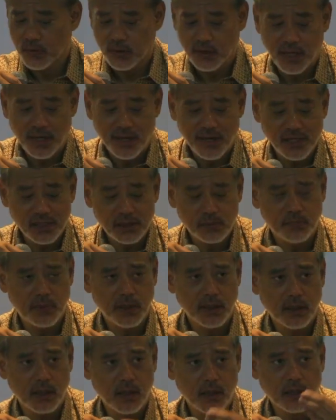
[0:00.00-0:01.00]
there has
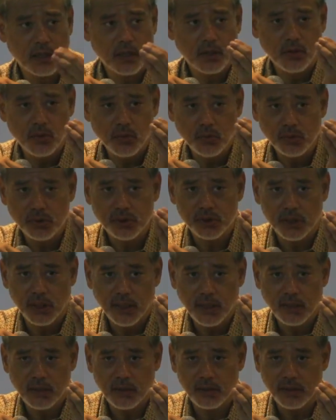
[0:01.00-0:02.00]
been a huge
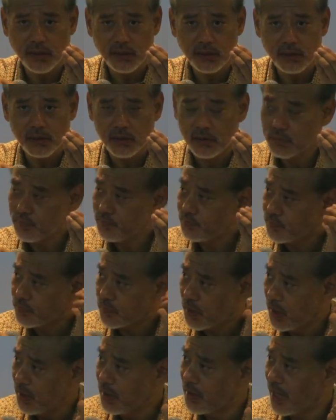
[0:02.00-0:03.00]
increase
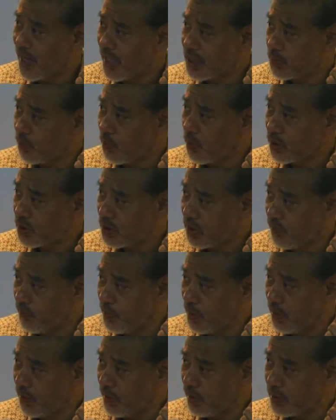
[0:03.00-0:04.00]
in the exports of
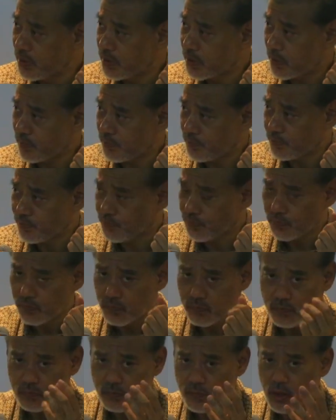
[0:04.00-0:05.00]
minerals.
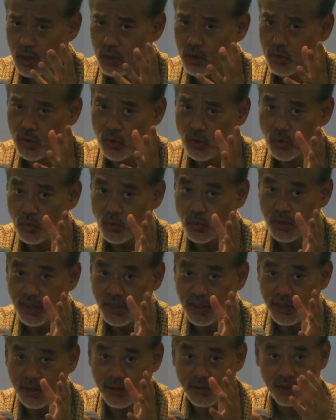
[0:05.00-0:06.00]
Not
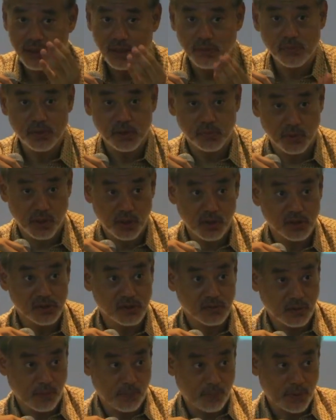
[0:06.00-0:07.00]
only in terms because
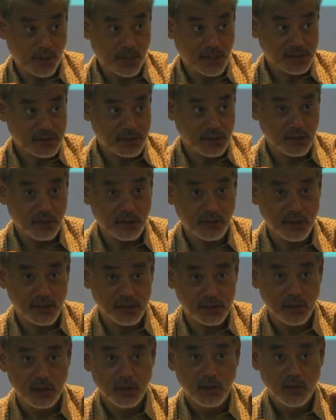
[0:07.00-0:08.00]
of the price
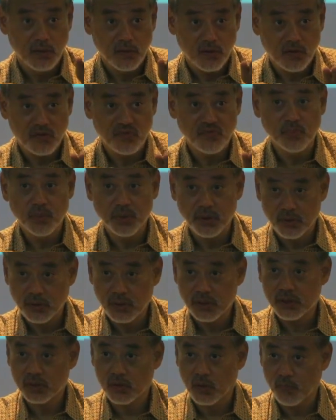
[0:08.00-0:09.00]
increase of
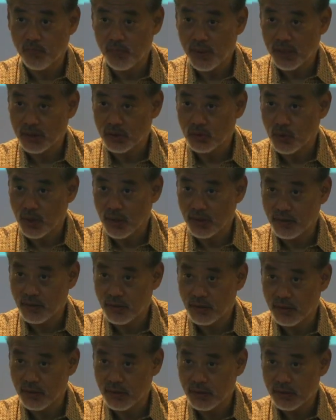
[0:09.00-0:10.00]
minerals compared to other
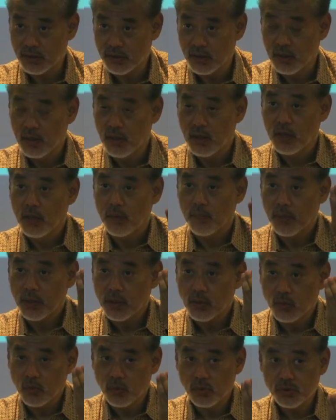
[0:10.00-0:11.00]
things,
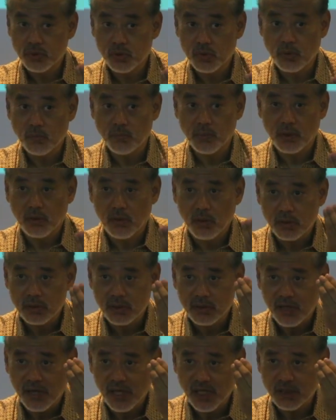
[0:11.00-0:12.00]
but also because
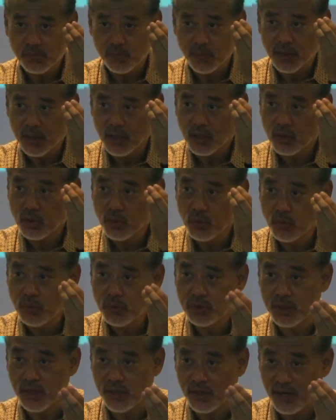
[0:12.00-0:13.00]
there has been a
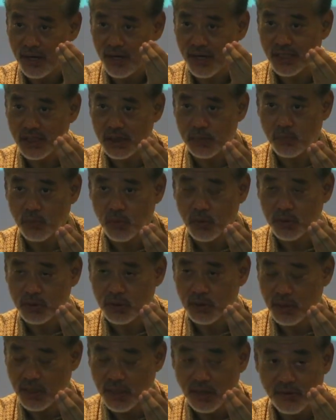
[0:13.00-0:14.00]
huge
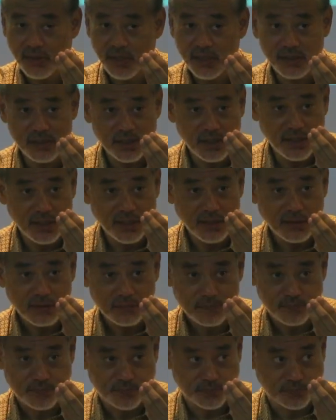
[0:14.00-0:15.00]
export increase in